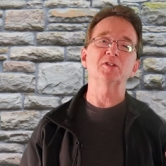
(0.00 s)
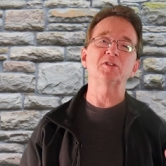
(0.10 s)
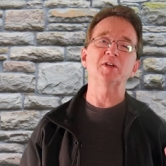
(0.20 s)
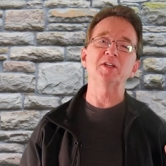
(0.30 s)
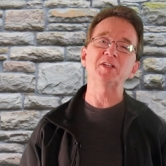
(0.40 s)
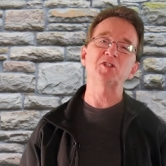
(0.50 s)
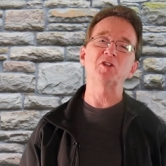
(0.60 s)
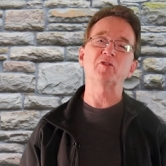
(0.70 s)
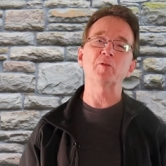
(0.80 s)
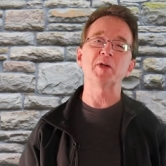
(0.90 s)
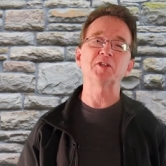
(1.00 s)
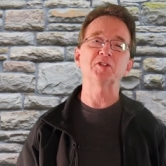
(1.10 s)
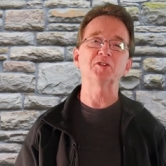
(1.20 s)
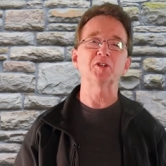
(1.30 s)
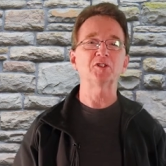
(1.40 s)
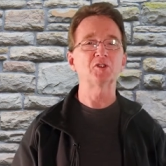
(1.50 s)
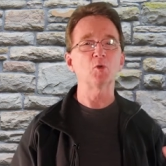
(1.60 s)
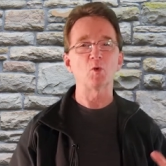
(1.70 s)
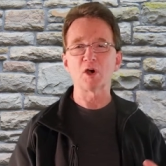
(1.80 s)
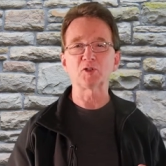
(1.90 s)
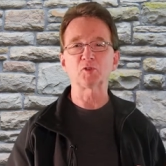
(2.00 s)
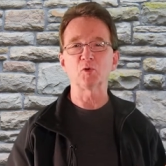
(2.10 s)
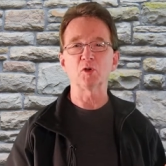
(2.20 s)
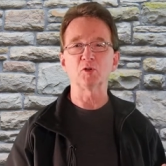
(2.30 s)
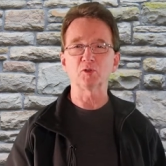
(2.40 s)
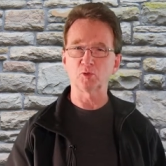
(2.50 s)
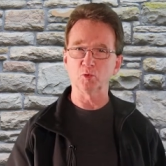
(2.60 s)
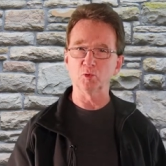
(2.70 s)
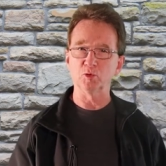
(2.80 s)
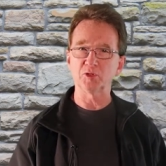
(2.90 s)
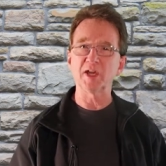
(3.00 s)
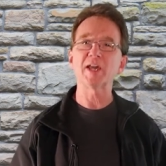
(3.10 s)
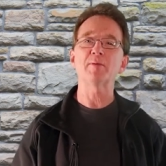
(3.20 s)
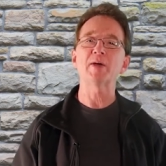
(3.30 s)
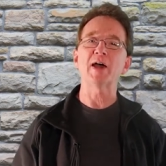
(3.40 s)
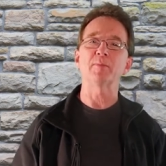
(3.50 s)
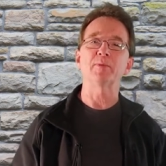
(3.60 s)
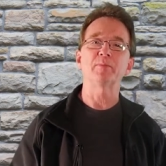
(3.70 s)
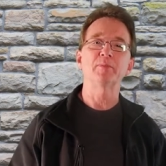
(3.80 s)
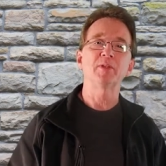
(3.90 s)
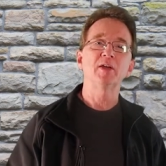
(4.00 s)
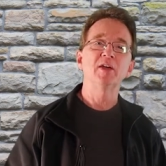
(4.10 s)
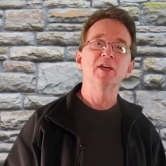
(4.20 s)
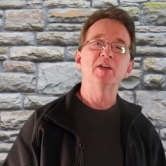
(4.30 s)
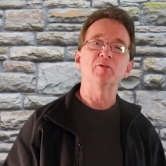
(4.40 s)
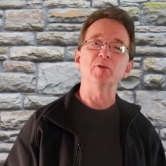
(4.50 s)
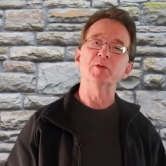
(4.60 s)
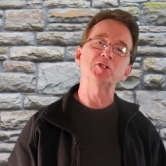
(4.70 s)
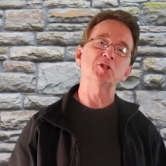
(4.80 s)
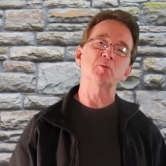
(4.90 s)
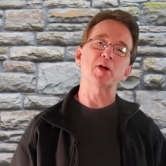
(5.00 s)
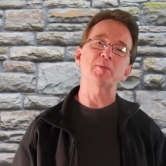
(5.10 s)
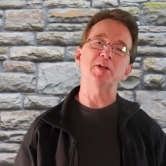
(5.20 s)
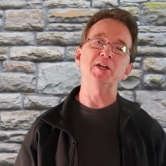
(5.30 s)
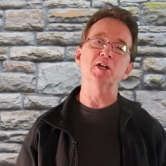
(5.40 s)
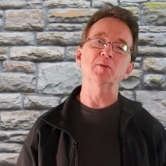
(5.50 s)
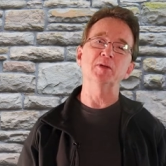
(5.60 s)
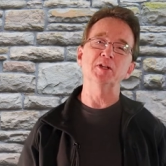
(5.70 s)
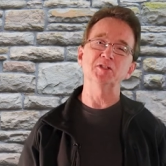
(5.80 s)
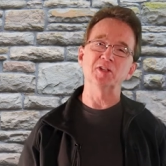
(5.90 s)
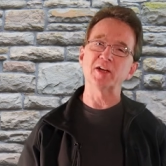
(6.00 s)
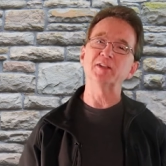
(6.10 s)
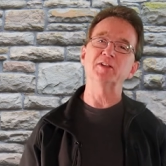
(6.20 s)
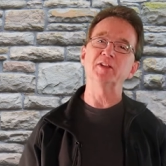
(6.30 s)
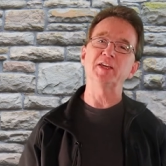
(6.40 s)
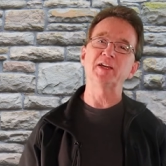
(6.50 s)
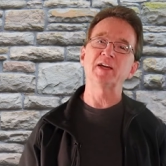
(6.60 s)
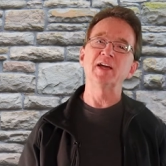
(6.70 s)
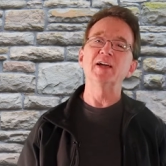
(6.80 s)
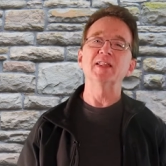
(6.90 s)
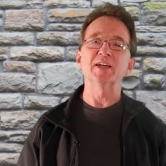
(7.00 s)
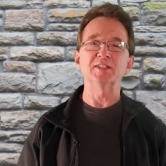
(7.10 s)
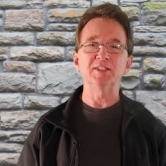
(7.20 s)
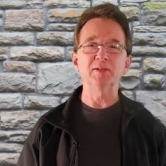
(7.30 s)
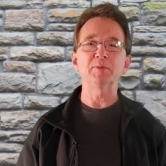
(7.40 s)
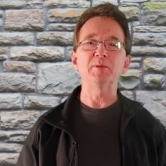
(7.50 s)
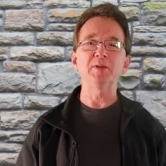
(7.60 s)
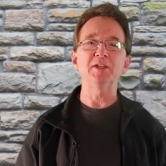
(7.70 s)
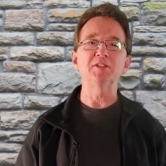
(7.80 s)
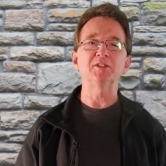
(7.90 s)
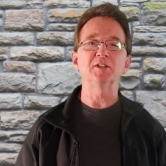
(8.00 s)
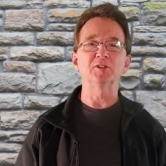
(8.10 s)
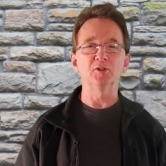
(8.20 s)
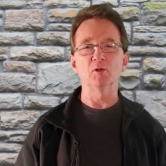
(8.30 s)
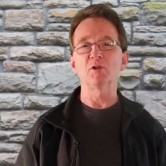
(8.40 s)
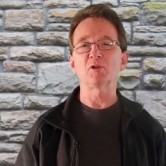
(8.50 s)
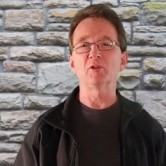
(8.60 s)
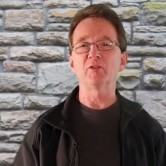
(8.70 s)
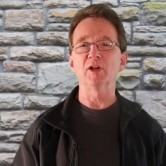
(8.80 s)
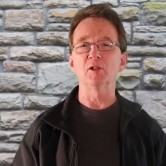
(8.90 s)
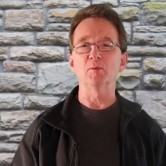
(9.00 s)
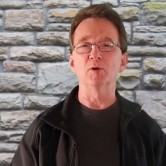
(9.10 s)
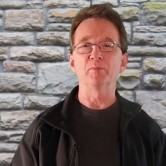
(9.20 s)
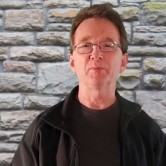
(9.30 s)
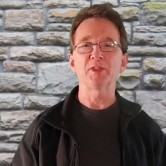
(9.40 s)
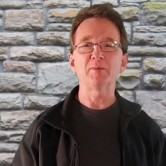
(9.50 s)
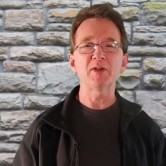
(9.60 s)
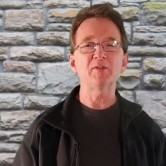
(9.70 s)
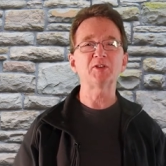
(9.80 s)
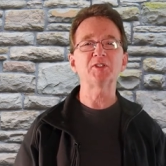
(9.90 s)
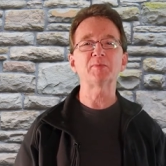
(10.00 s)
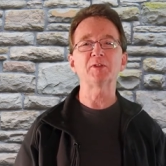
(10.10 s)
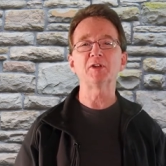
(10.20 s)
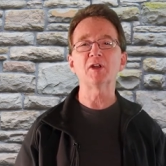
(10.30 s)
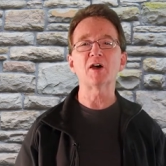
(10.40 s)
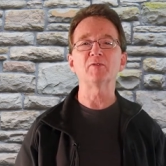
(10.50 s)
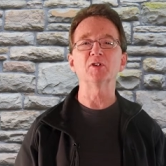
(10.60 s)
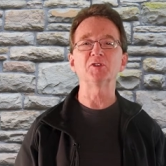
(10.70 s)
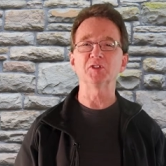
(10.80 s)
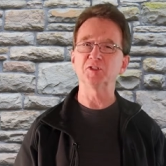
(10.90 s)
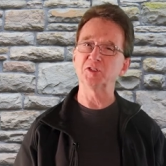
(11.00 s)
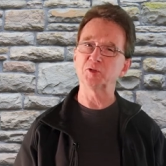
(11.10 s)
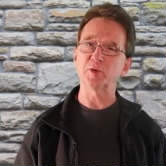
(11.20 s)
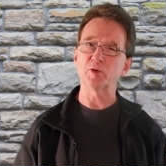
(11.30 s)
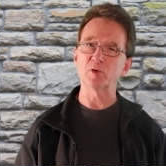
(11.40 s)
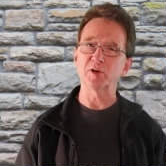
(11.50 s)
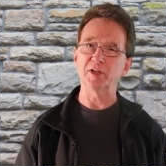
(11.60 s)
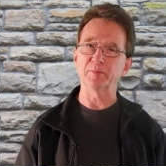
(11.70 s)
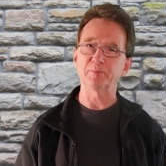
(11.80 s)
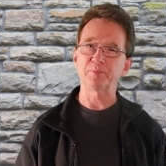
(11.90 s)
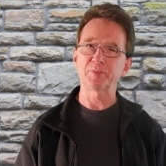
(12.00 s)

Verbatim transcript: as additional information such as a walk score, schools, and a map. If we mention a property here but it's not in the link, that simply means that it's no longer available. They may have accepted an offer since this recording.